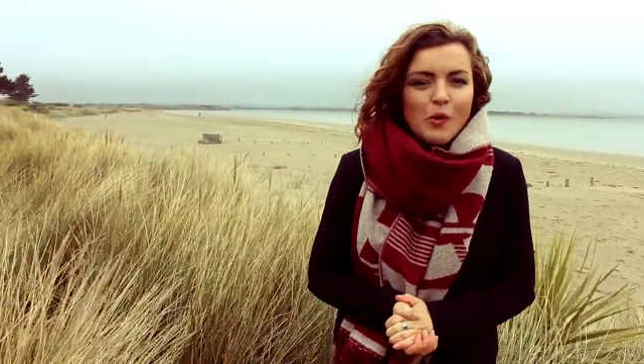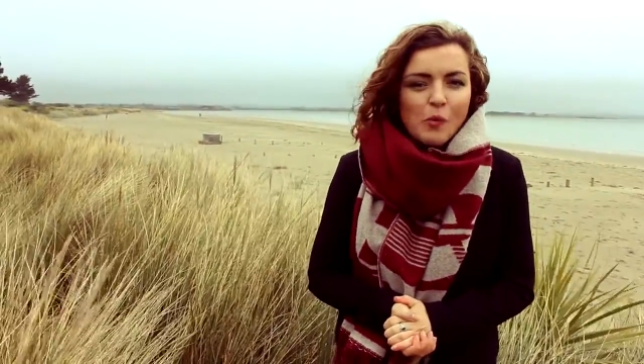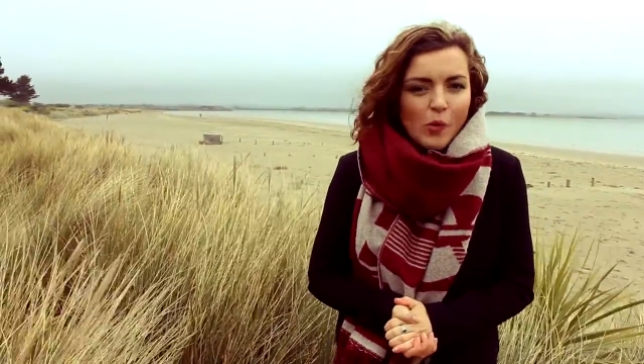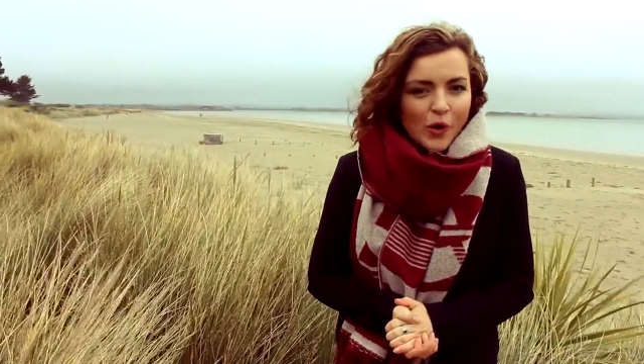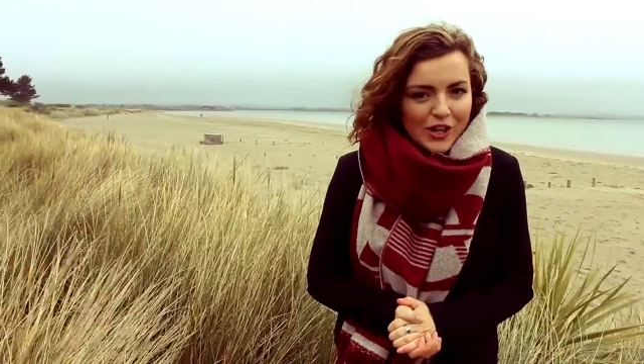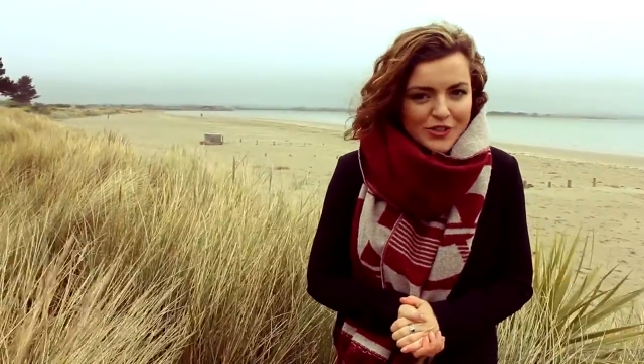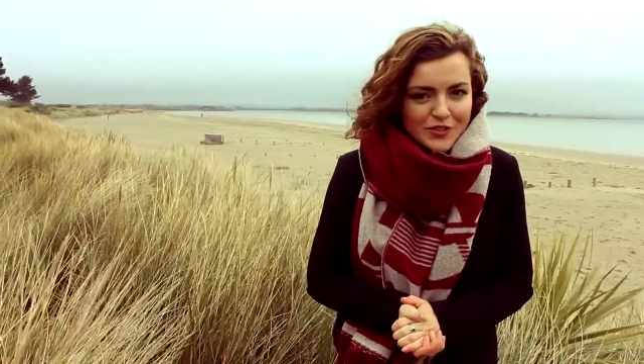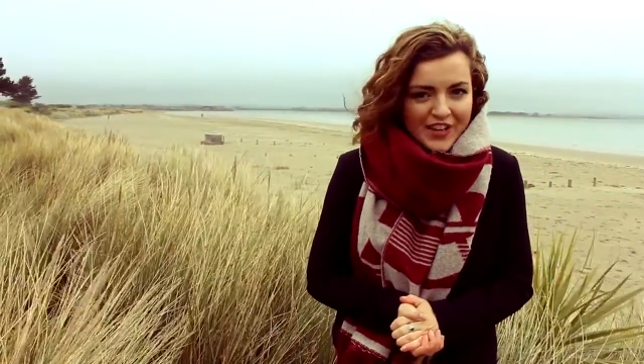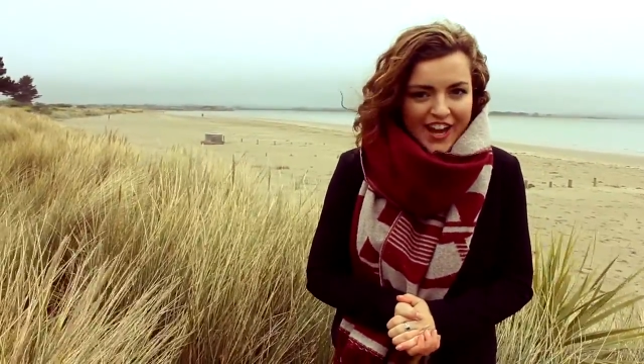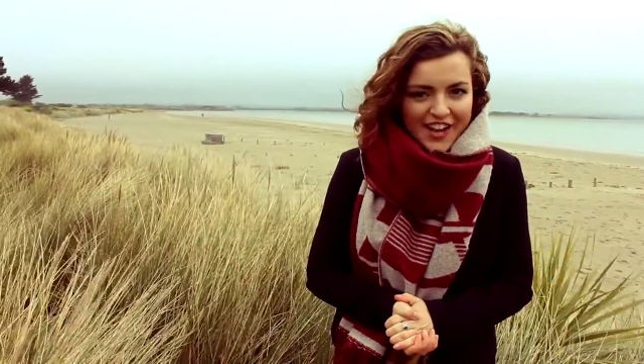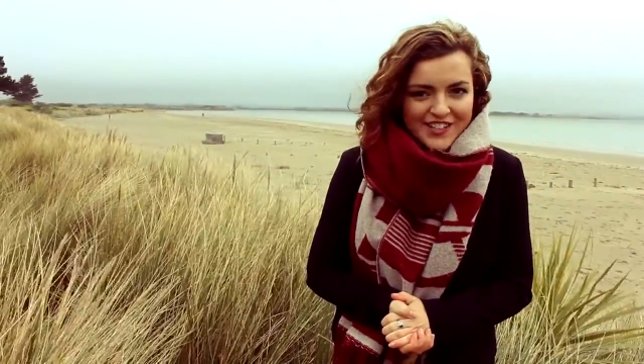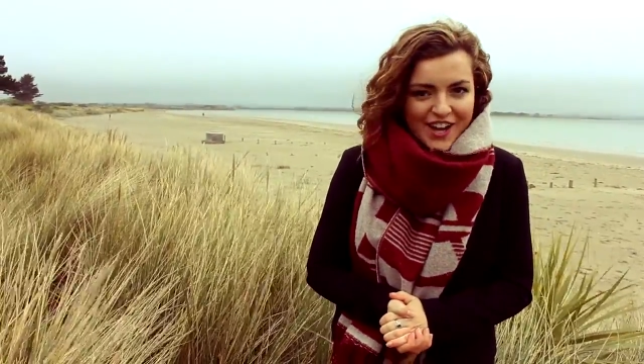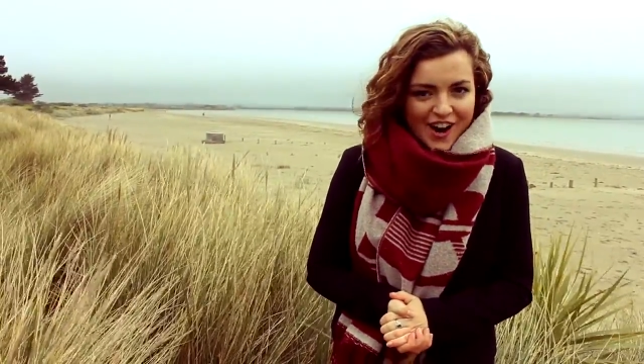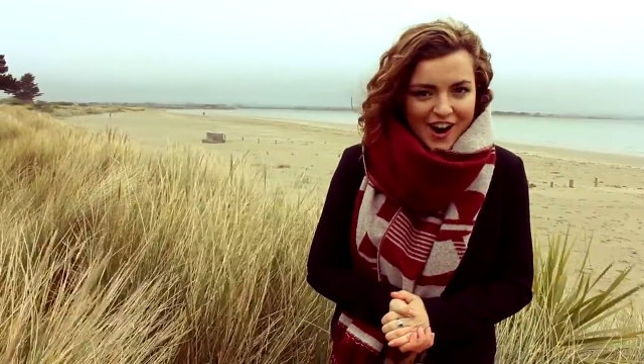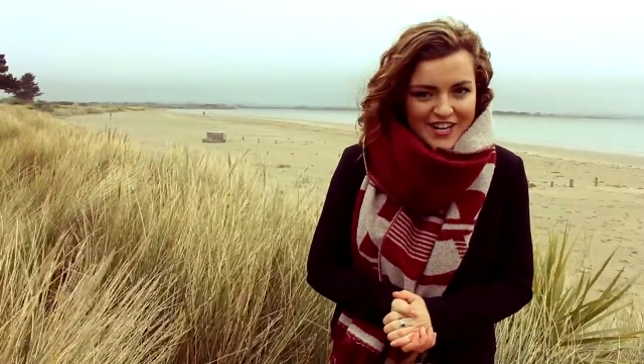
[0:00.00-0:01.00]

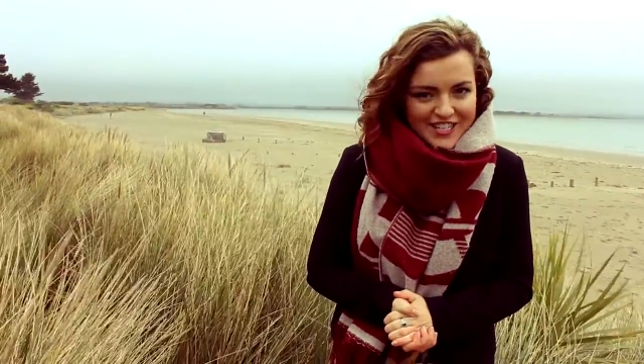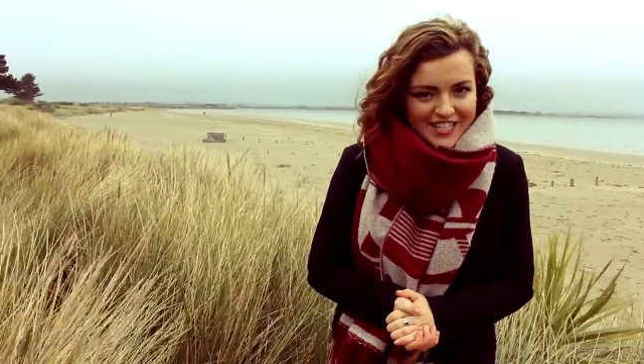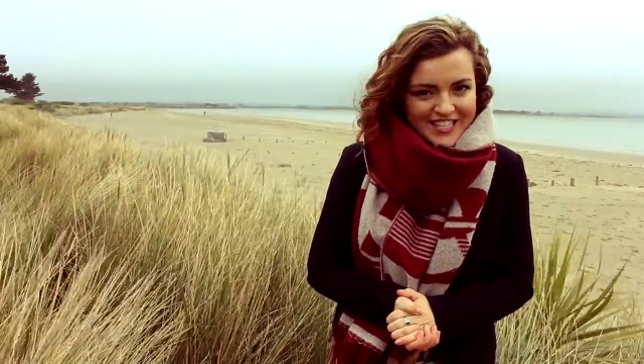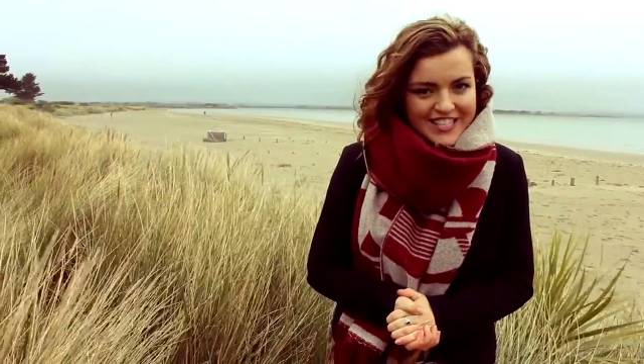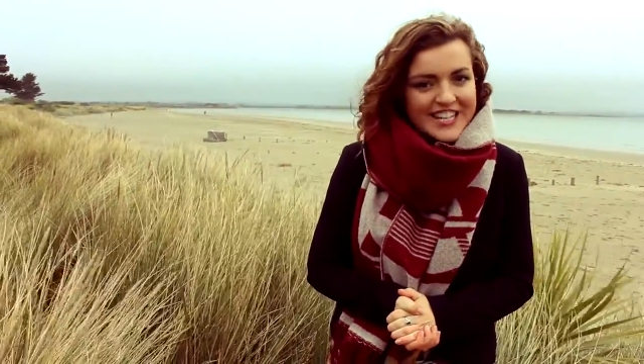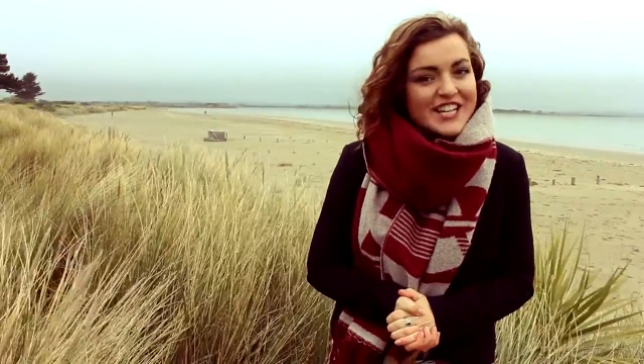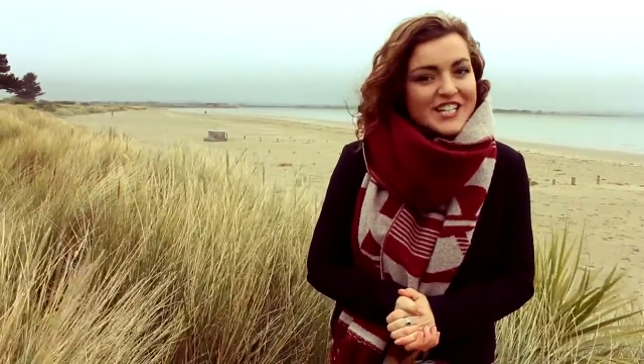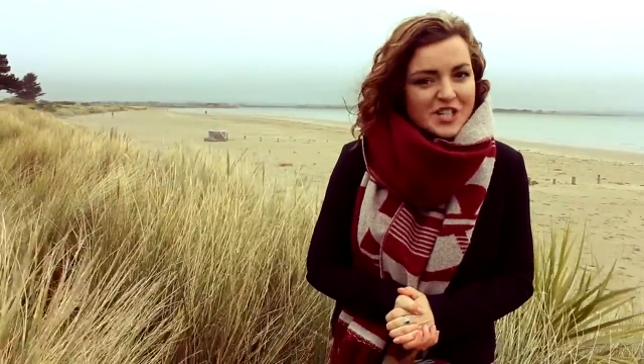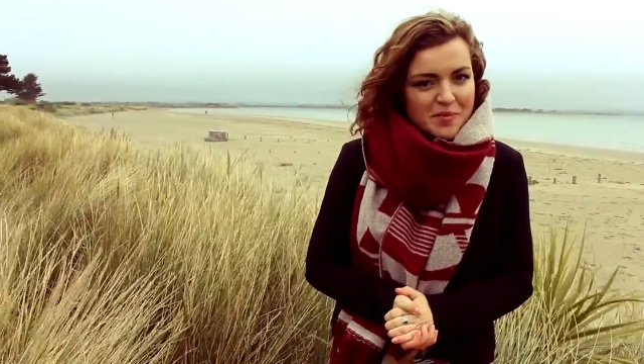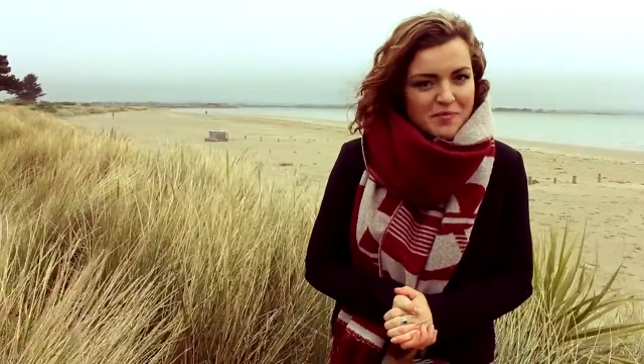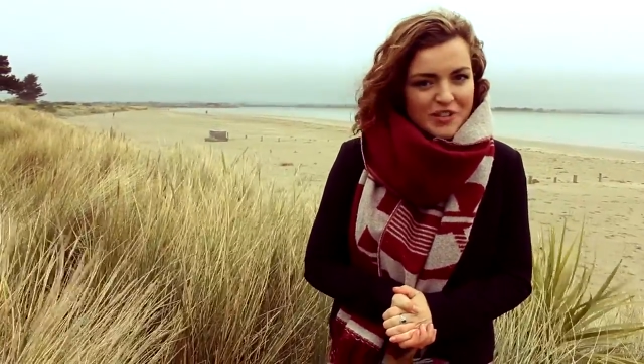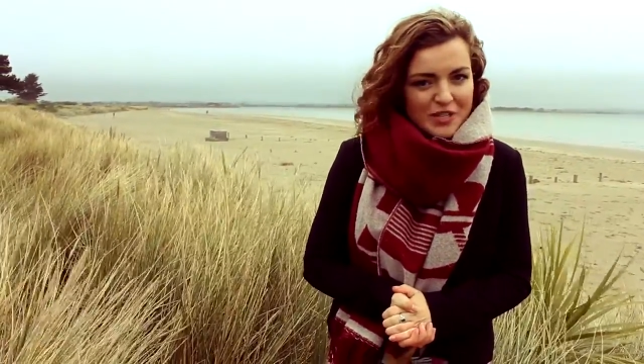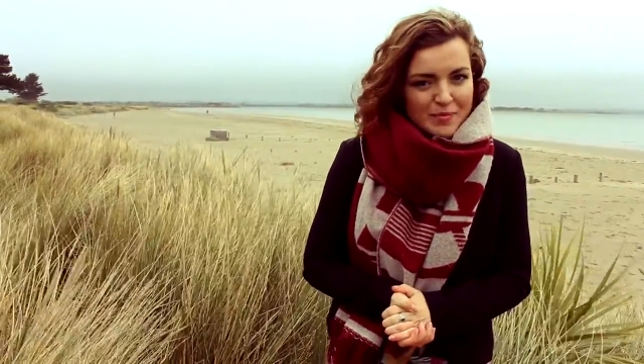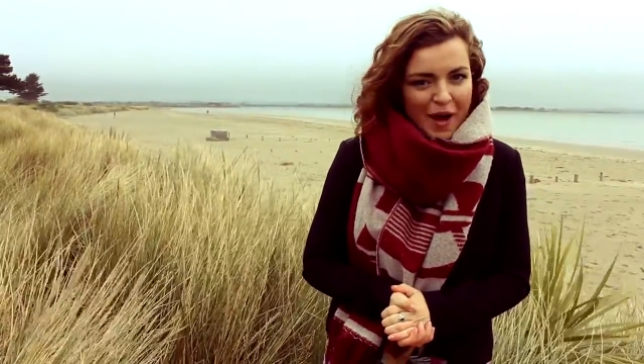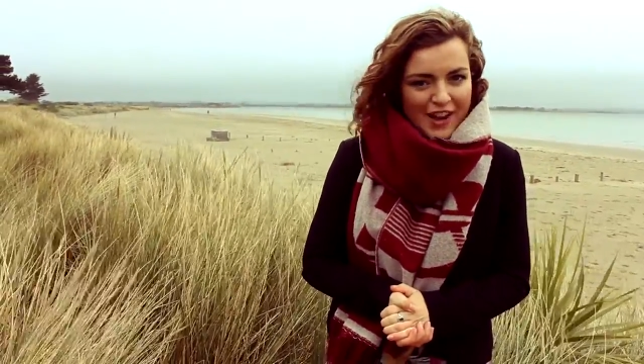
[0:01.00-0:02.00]
world-renowned artist Jim
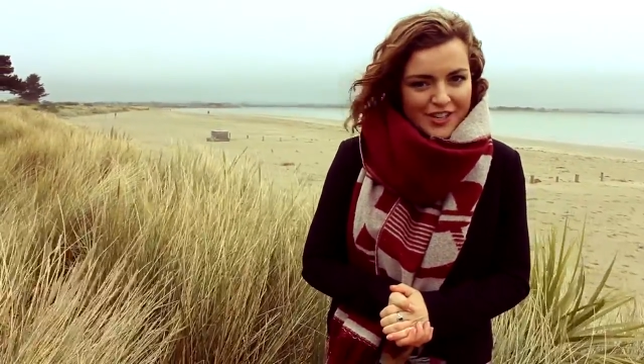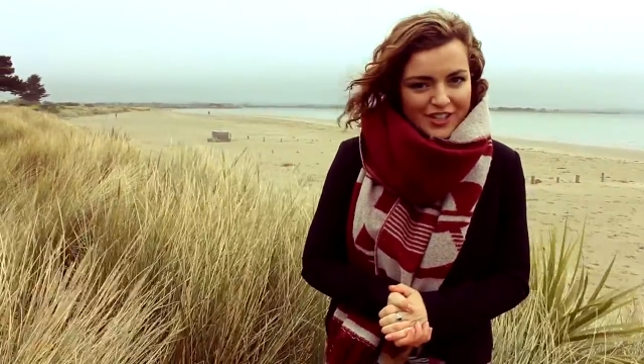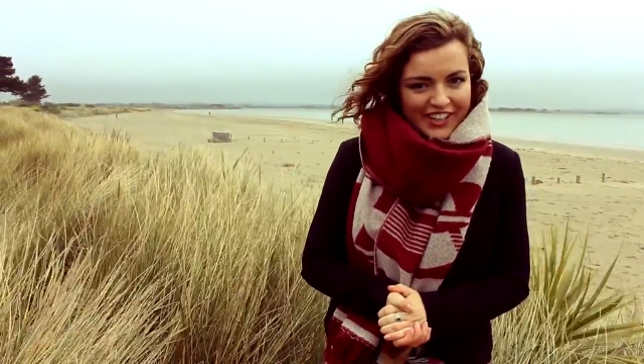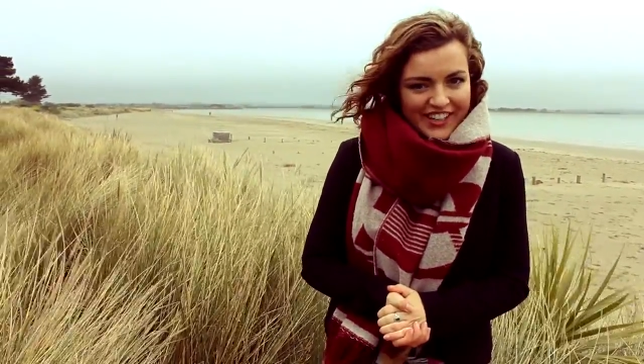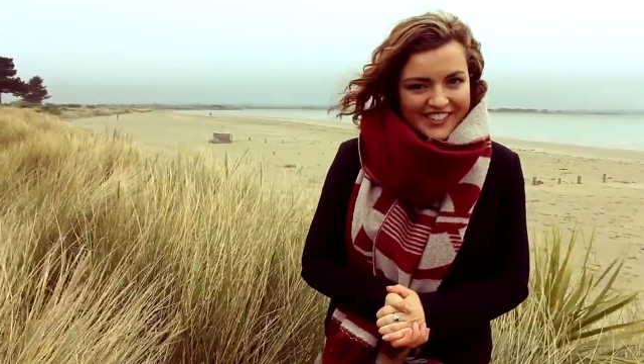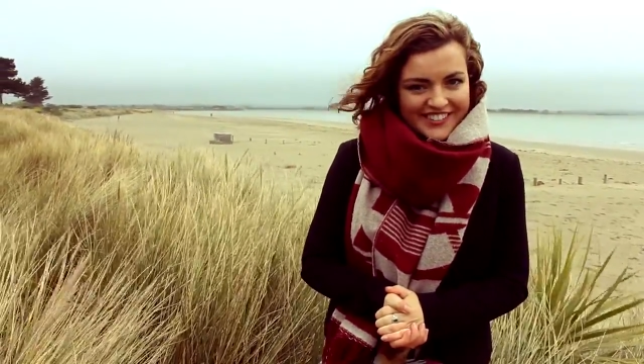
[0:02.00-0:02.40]
Fitzpatrick.